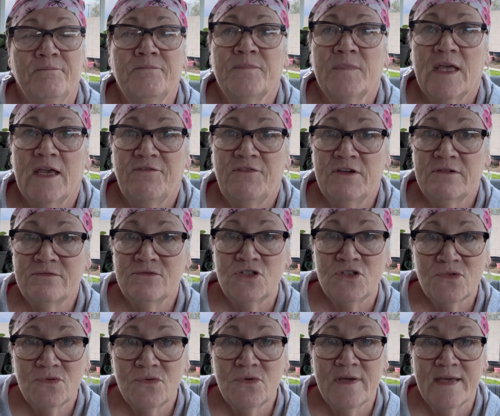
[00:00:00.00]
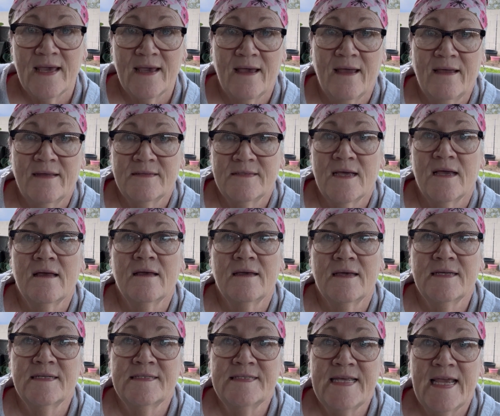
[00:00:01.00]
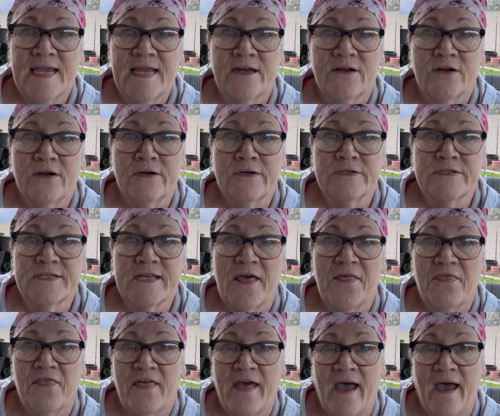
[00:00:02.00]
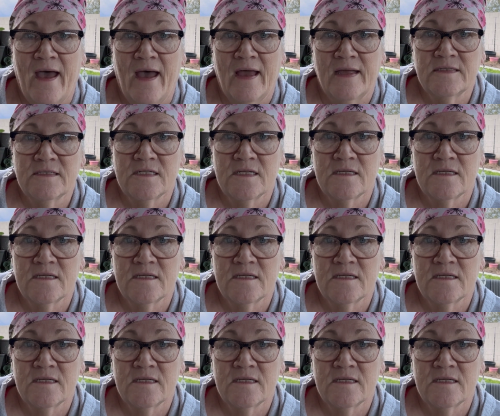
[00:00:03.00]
if you do get containers that